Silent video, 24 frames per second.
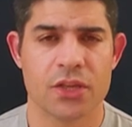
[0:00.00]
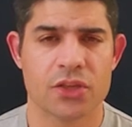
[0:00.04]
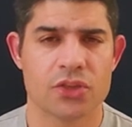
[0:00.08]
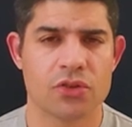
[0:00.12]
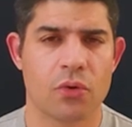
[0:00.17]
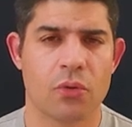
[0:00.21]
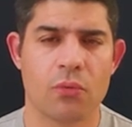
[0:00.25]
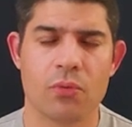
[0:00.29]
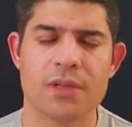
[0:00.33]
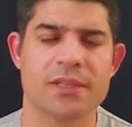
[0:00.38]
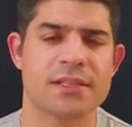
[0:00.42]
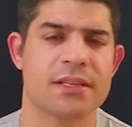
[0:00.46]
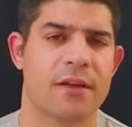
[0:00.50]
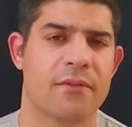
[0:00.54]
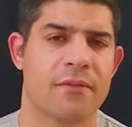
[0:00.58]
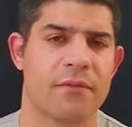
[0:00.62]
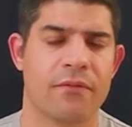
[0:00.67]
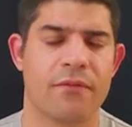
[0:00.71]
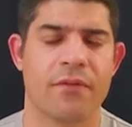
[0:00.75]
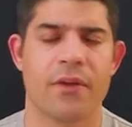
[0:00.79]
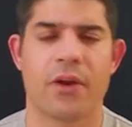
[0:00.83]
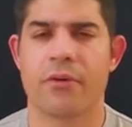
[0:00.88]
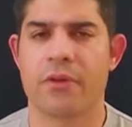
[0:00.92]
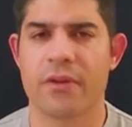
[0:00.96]
So it was a
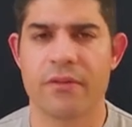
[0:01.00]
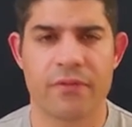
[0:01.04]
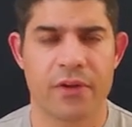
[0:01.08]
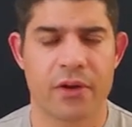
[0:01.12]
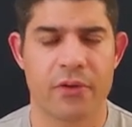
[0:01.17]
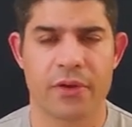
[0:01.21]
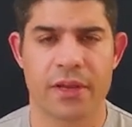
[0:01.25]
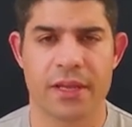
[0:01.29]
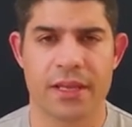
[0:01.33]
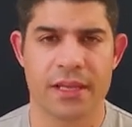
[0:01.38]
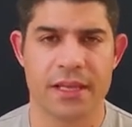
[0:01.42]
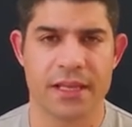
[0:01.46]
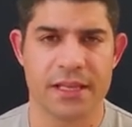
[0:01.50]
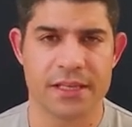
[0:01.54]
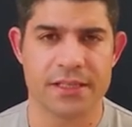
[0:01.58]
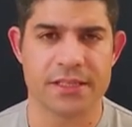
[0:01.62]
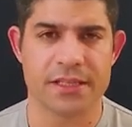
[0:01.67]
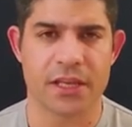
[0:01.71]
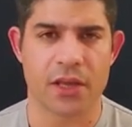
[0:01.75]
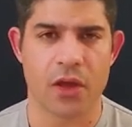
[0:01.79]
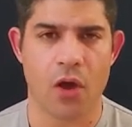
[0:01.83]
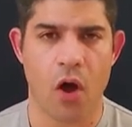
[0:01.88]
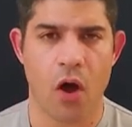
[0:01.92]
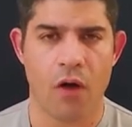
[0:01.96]
very, very
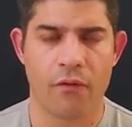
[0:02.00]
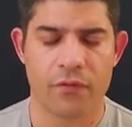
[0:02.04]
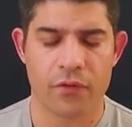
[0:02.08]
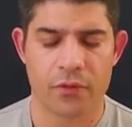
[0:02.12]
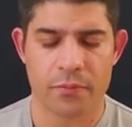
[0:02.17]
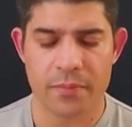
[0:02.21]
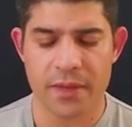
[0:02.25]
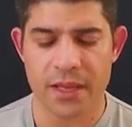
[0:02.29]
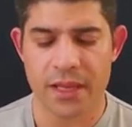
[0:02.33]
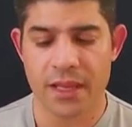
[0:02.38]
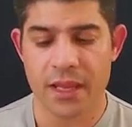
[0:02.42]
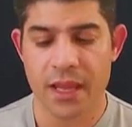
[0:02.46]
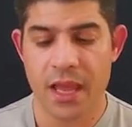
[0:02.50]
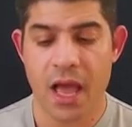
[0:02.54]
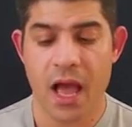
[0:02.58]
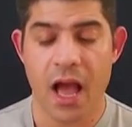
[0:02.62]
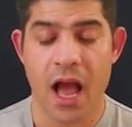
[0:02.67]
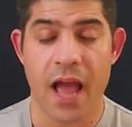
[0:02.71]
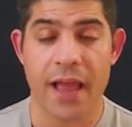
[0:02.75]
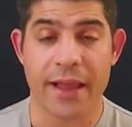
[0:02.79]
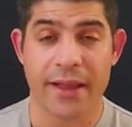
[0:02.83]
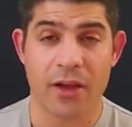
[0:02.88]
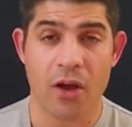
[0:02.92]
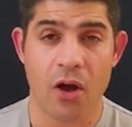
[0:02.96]
easy call for me.
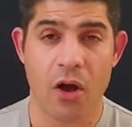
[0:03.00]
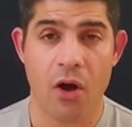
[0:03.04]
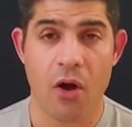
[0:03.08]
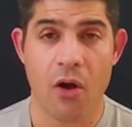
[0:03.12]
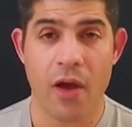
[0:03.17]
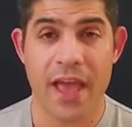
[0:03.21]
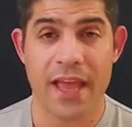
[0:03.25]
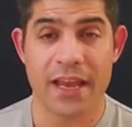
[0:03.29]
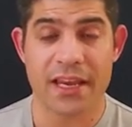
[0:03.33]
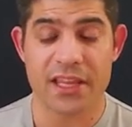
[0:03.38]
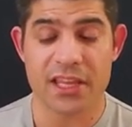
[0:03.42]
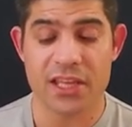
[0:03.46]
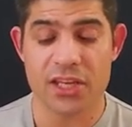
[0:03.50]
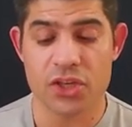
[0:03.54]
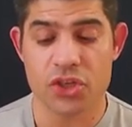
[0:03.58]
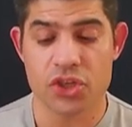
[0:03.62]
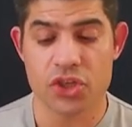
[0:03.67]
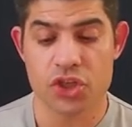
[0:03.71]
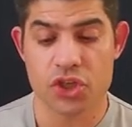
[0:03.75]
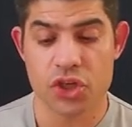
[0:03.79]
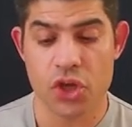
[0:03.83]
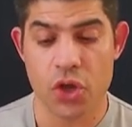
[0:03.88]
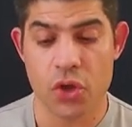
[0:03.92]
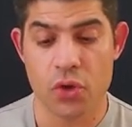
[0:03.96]
I call, and he
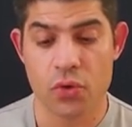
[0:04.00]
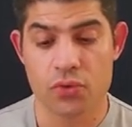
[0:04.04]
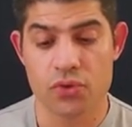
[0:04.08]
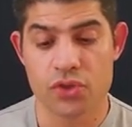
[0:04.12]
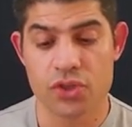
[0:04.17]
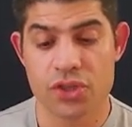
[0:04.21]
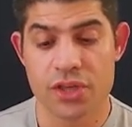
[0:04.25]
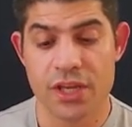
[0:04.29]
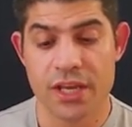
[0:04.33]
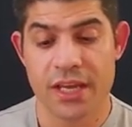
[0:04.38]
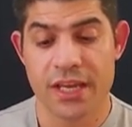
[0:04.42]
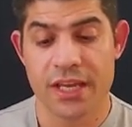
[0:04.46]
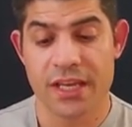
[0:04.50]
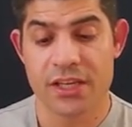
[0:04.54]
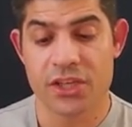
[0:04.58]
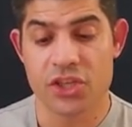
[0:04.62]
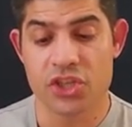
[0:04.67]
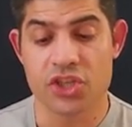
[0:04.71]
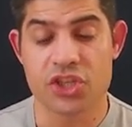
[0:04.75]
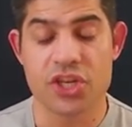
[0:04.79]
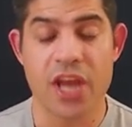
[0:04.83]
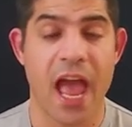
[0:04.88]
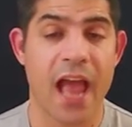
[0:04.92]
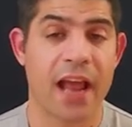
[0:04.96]
shows
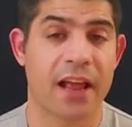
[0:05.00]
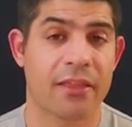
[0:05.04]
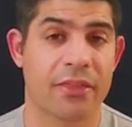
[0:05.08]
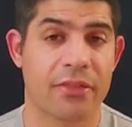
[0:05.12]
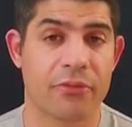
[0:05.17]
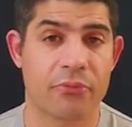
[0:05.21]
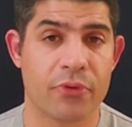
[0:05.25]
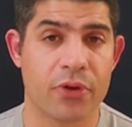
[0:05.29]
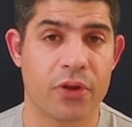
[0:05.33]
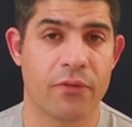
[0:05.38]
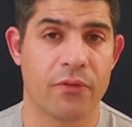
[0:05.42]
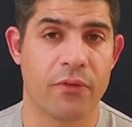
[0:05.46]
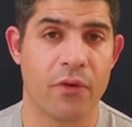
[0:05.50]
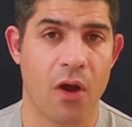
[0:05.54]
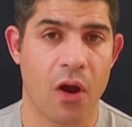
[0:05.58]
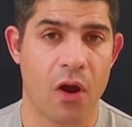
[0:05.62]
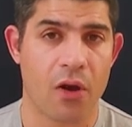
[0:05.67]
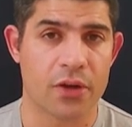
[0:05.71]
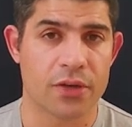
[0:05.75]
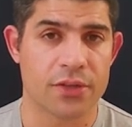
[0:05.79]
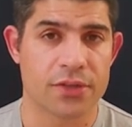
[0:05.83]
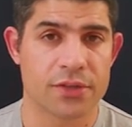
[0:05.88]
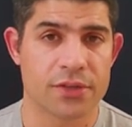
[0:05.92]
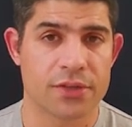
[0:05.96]
jack 3 of
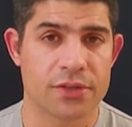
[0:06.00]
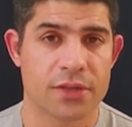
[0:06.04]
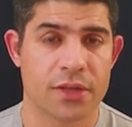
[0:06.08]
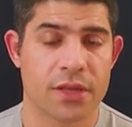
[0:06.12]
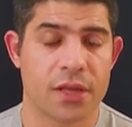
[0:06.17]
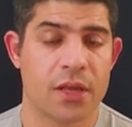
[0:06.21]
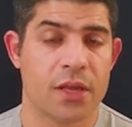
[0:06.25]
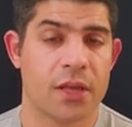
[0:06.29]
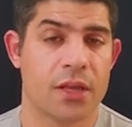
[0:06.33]
hearts.